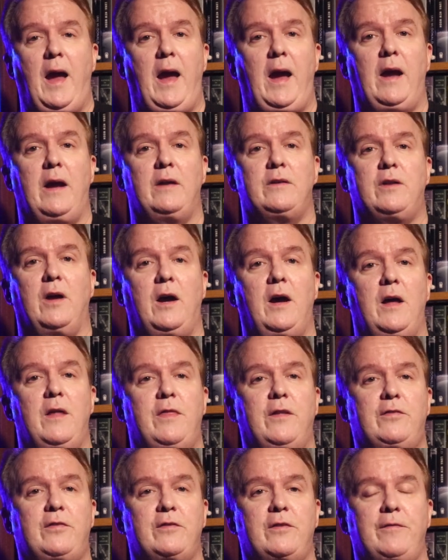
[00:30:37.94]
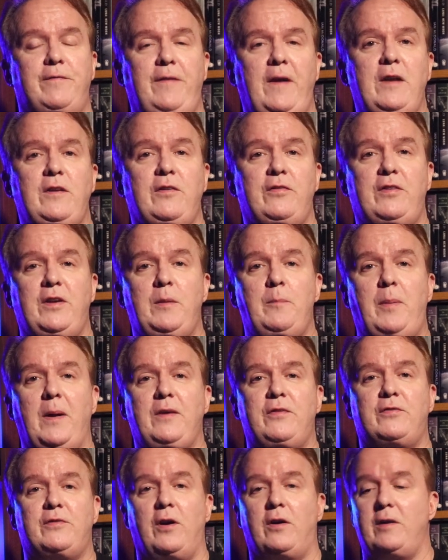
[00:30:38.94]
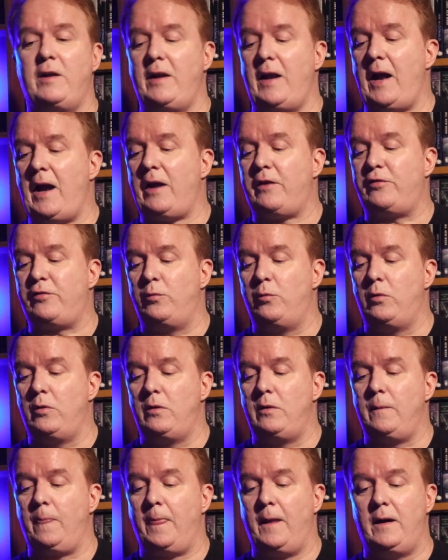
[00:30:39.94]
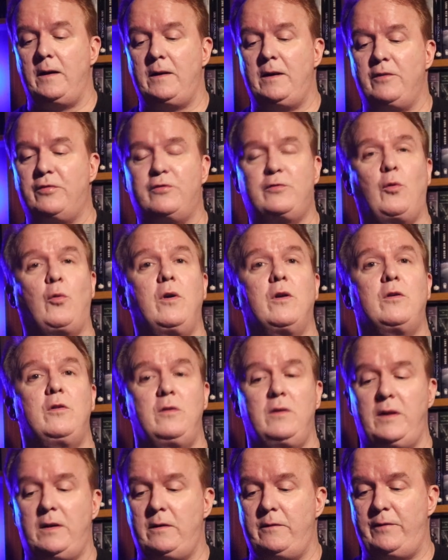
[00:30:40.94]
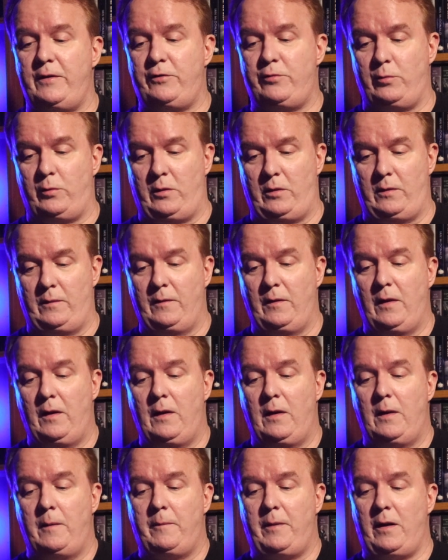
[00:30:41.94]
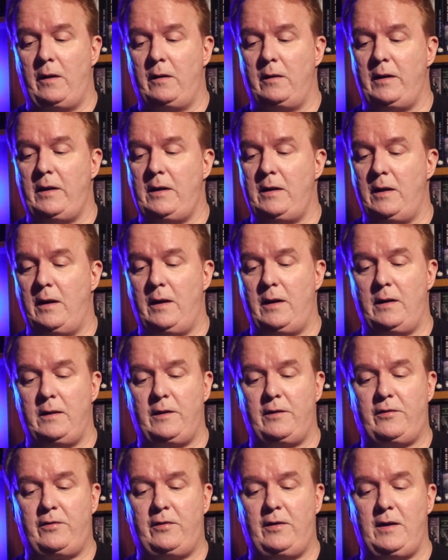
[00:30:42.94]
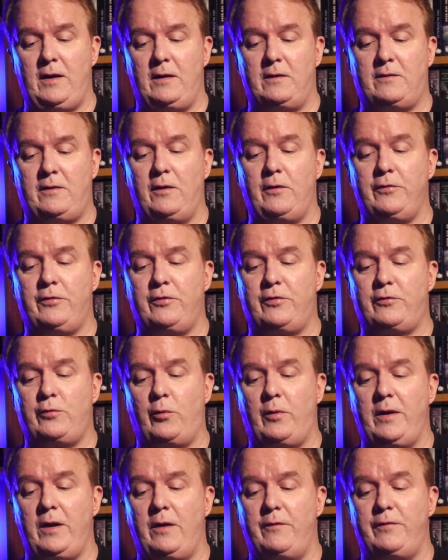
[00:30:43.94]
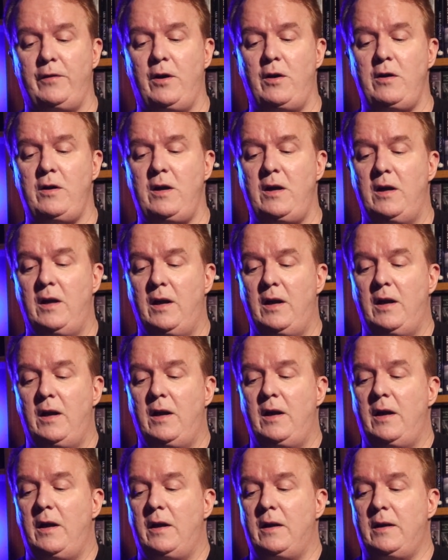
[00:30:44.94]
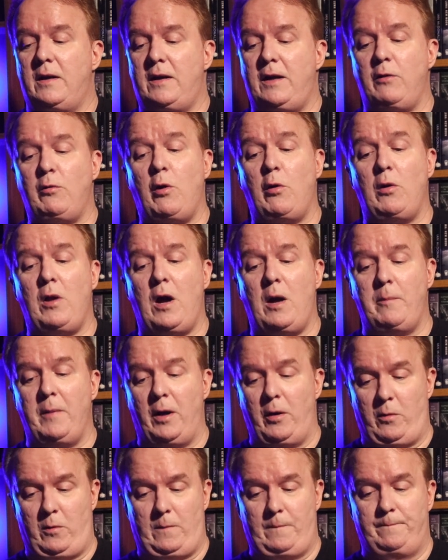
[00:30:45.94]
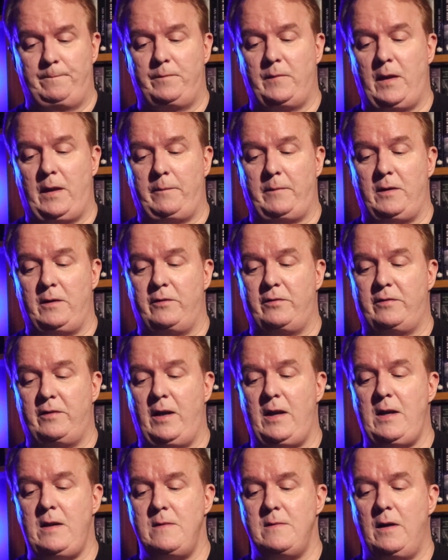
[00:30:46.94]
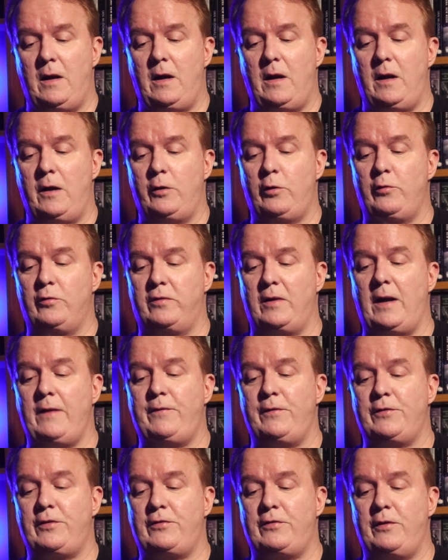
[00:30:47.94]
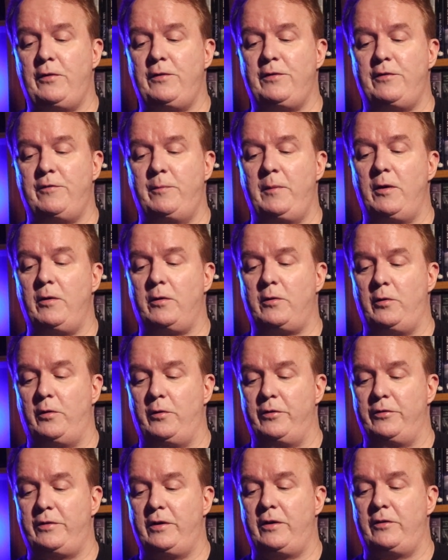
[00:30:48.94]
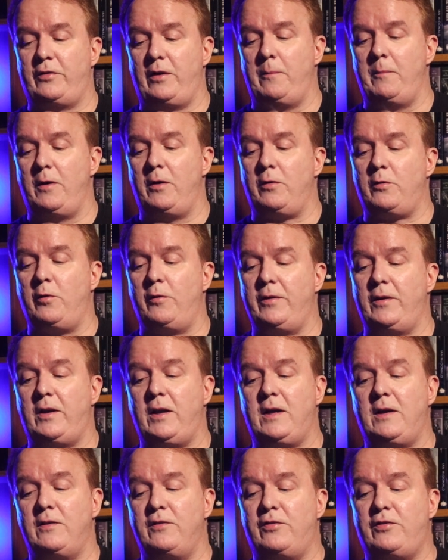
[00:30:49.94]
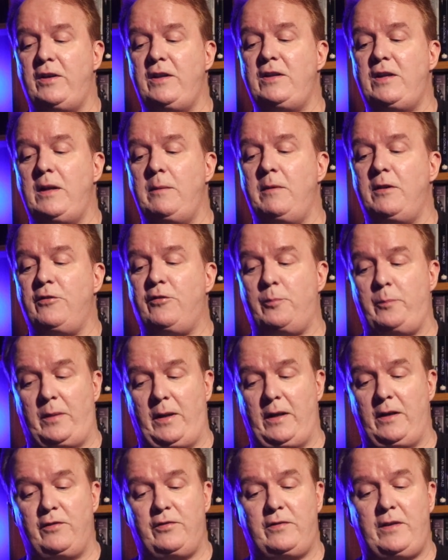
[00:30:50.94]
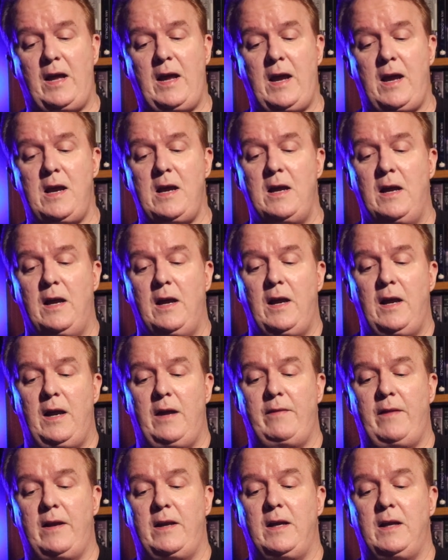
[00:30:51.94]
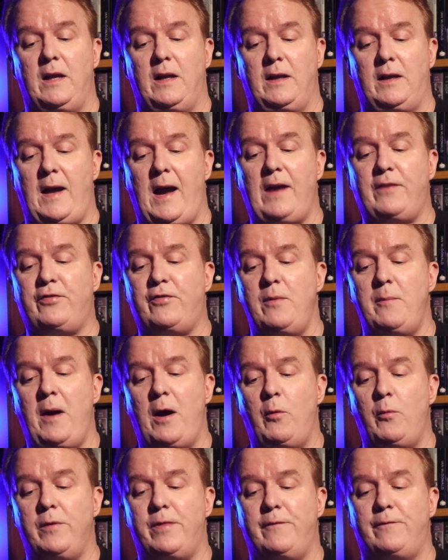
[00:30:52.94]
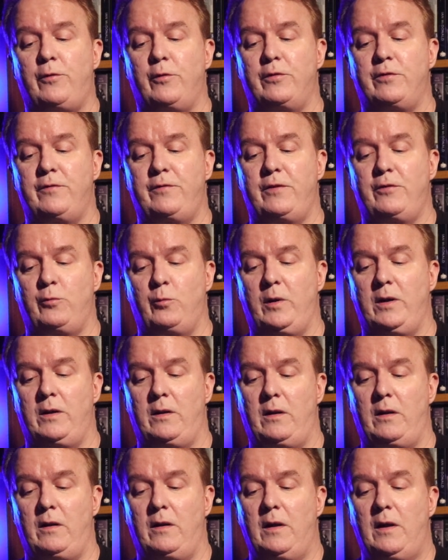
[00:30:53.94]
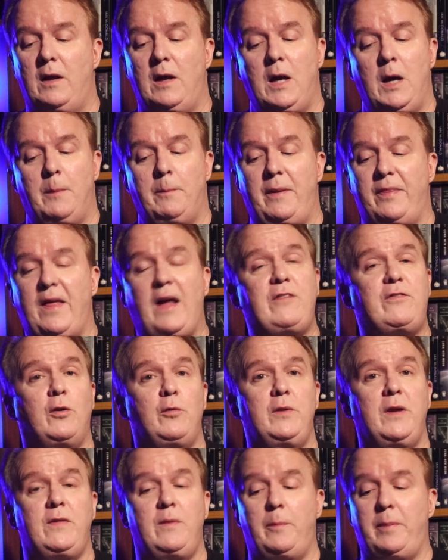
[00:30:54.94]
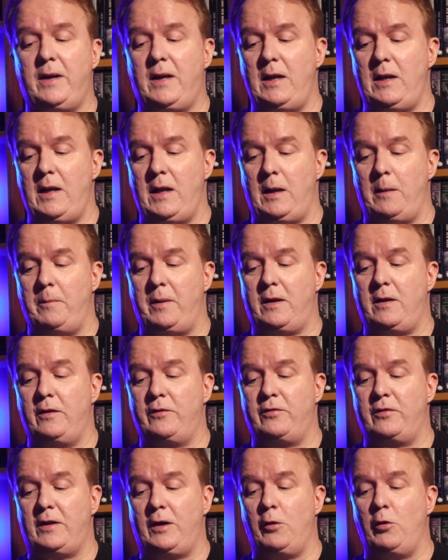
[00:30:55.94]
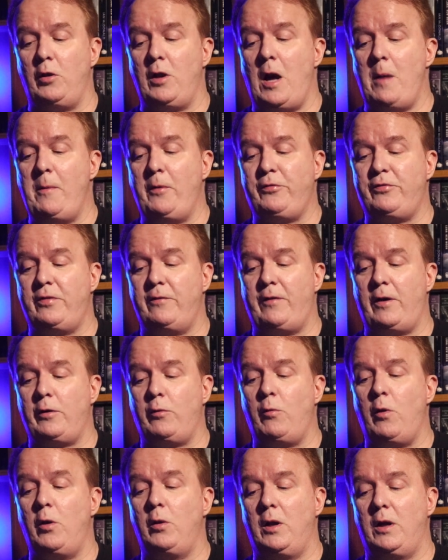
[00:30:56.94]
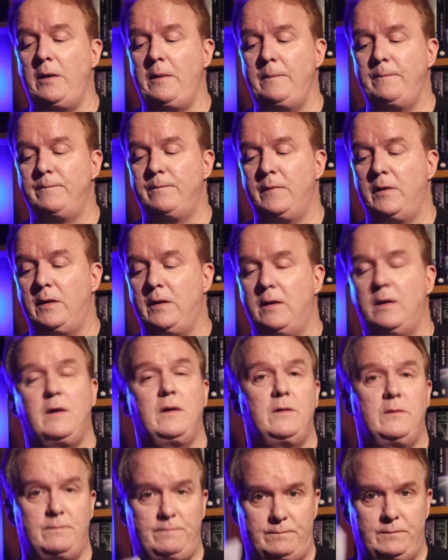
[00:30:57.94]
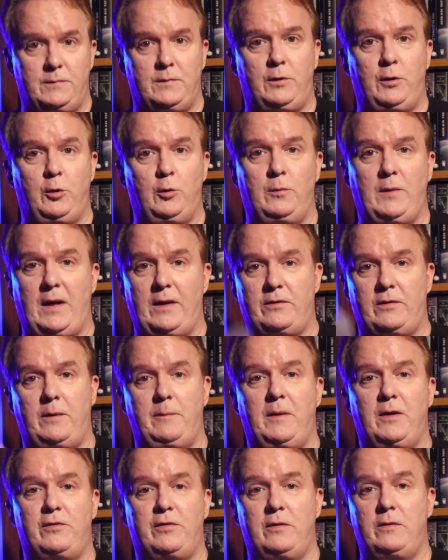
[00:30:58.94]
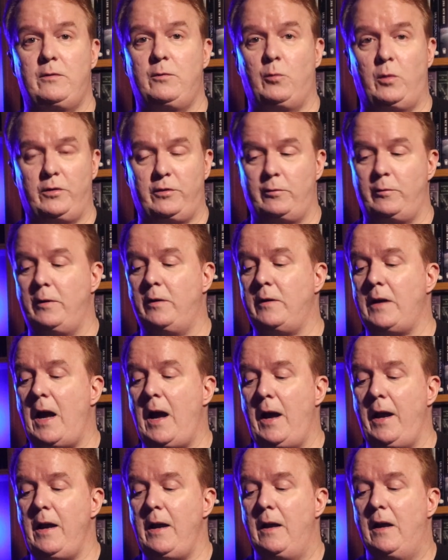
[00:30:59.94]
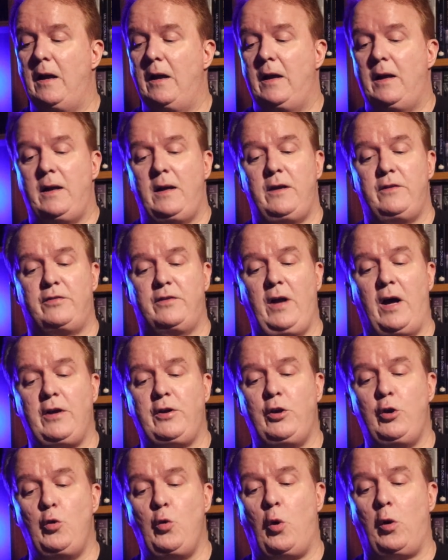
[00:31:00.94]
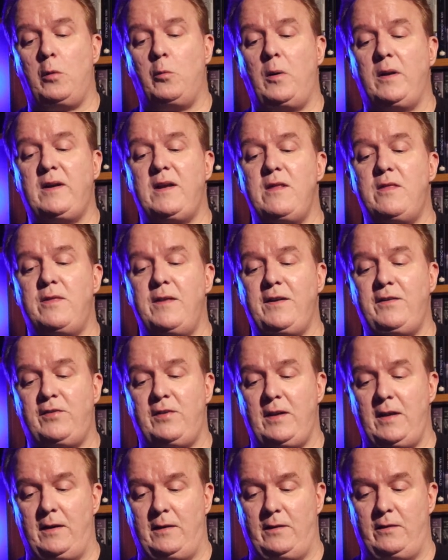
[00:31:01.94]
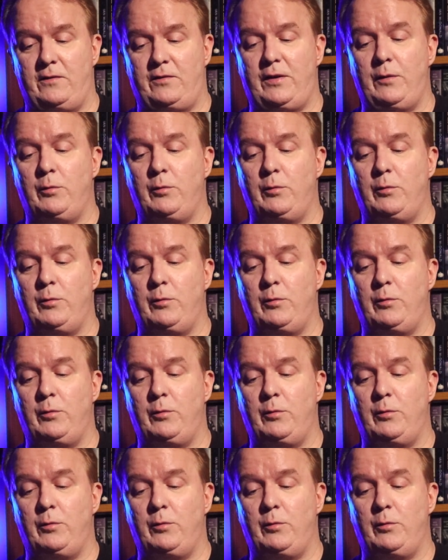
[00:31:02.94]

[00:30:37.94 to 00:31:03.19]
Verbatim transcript: And uh, this is a fantasy based on an actual uh, historical individual, apparently. Uh, let's see, it tells the story of young Girolamo, I'm going to say, uh, whose life is a series of miracles. It is a miracle that he can see demons plain as day, and that he can cast them out with the force of his will. But that's only the beginning, because Girolamo Savonarola, who, as I mentioned, was a real guy, is not who or what he thinks he is.